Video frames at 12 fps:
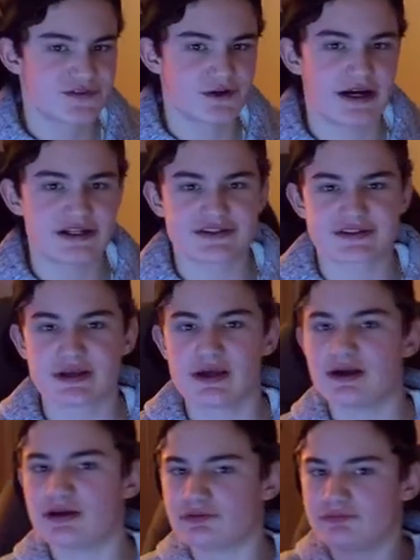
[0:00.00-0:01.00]
so I just,
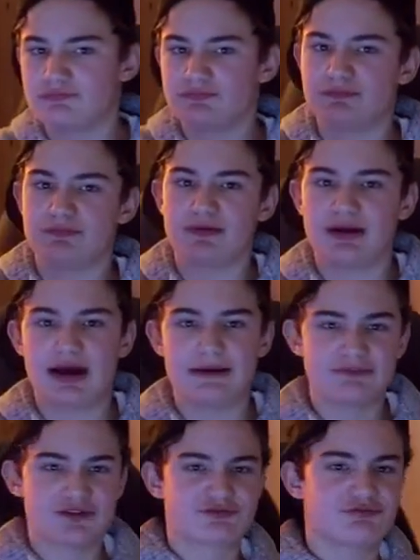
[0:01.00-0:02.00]

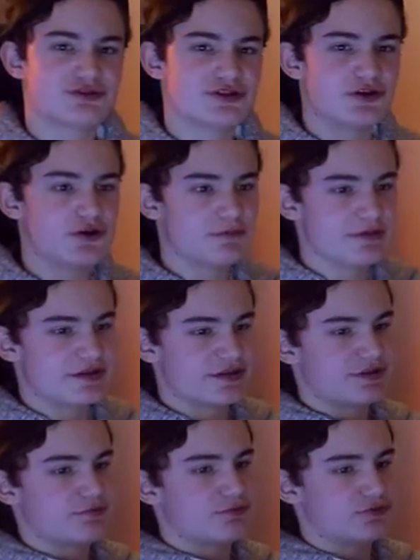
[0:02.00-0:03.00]
I'm just really hoping
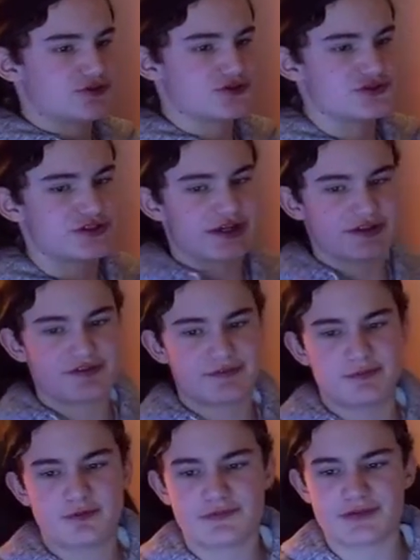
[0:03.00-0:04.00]
this will show you guys
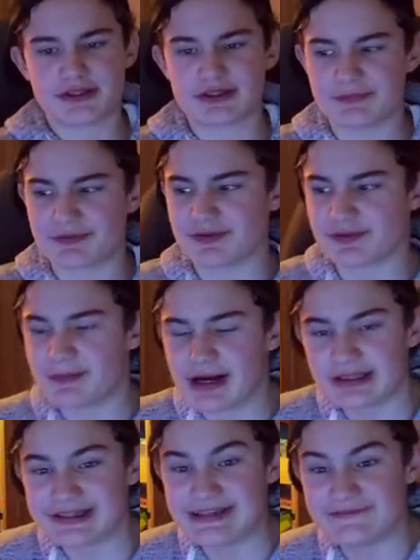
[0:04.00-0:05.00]
more of a glimpse into
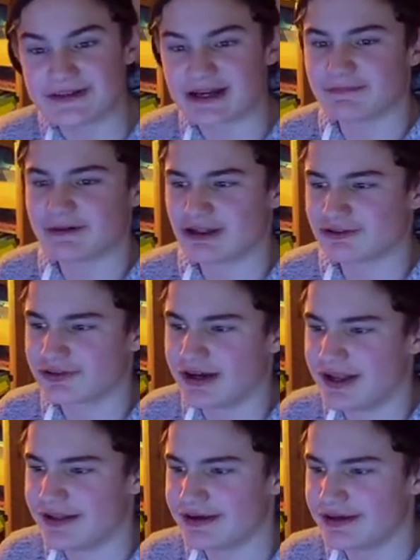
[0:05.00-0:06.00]
my life, and I'm not
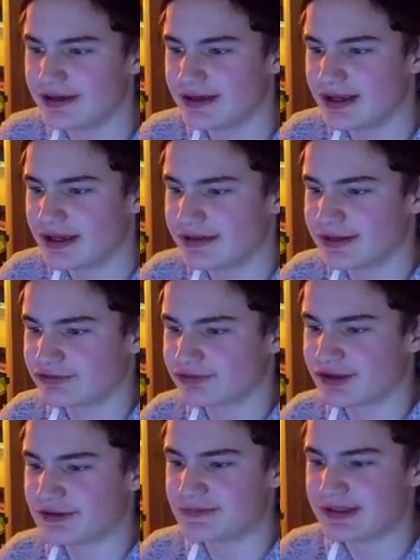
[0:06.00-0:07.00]
trying to, not
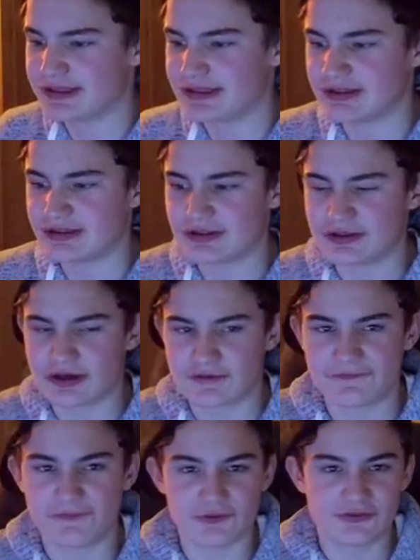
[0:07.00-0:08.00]
trying to be
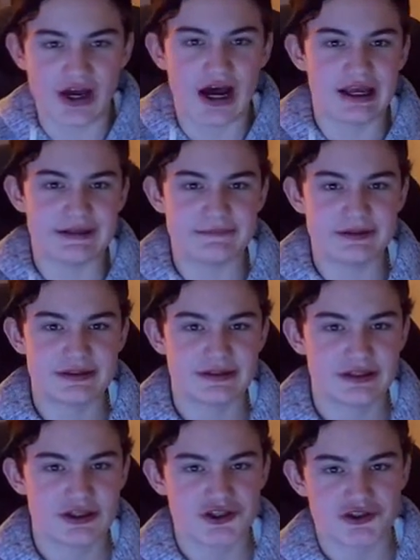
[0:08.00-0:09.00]
a full-time
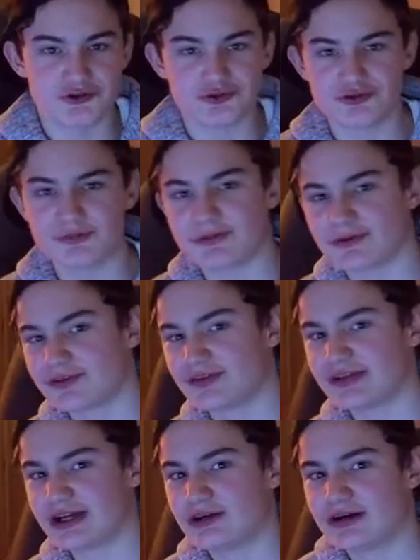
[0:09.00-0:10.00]
YouTube
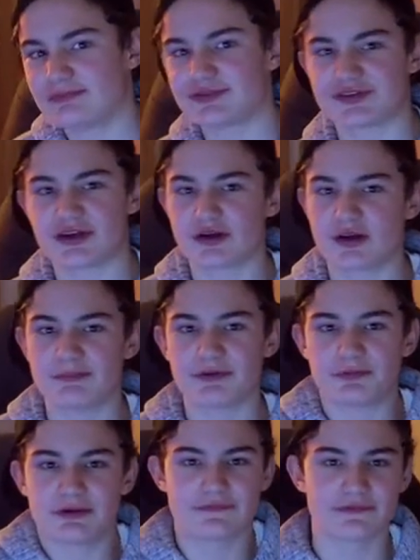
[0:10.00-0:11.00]
person now. I'm just gonna
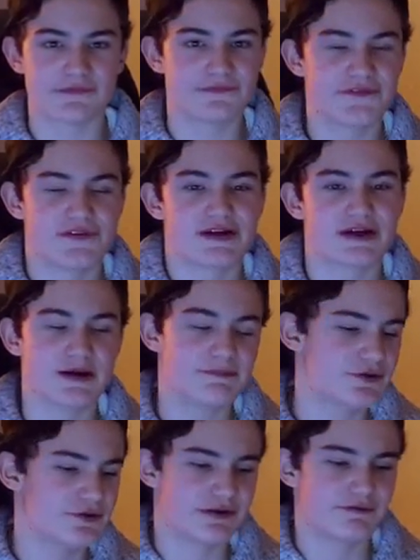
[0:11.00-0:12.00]
upload whenever I feel like
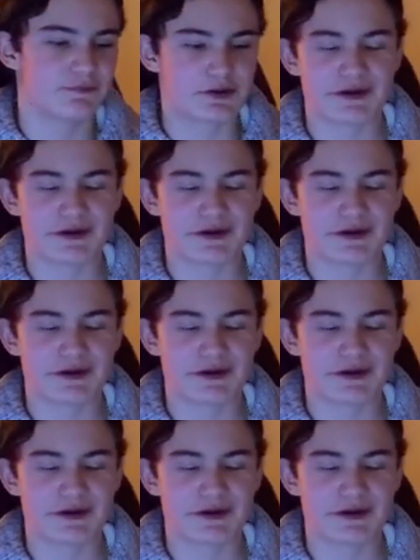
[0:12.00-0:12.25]
uploading,